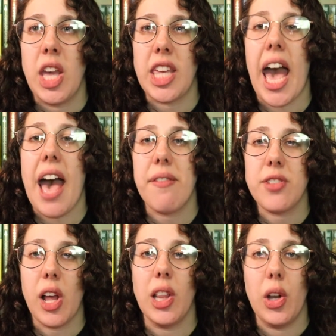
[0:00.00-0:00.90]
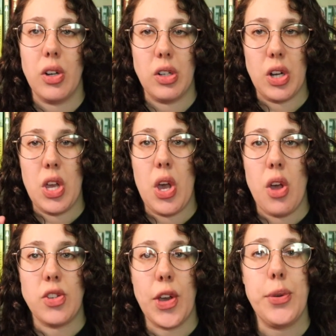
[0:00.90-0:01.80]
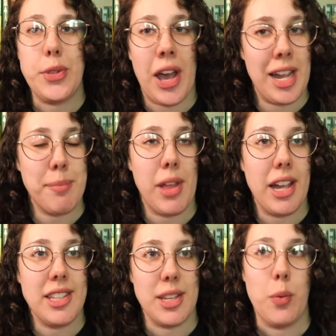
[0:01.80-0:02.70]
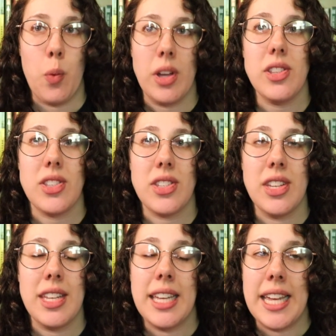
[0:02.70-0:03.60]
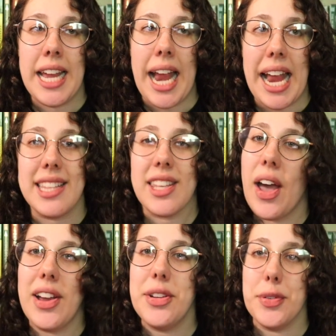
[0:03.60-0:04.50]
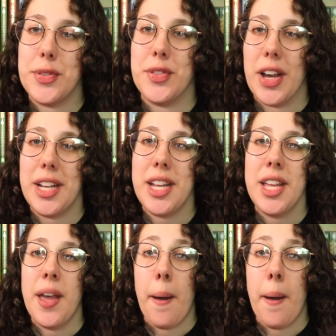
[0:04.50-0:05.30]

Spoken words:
you have to learn 2 timelines at once. It's kind of fun.